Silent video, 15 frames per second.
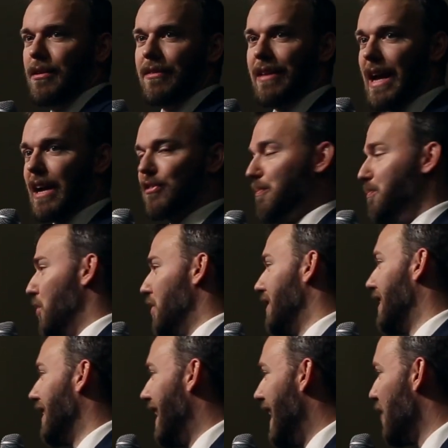they actually put
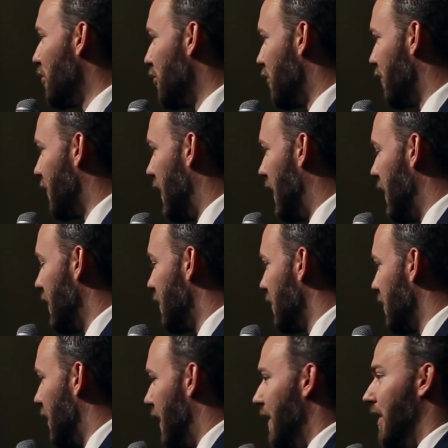in the language of
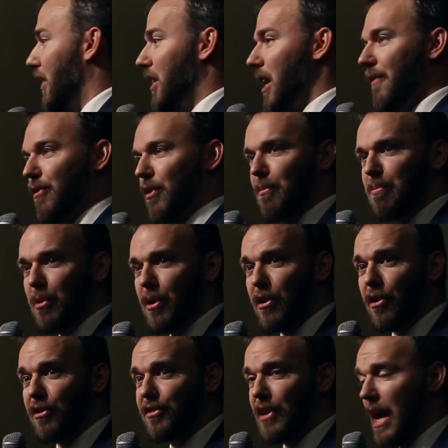that, and then the governor put in
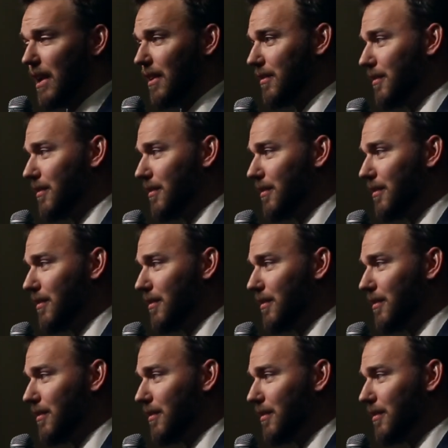her signing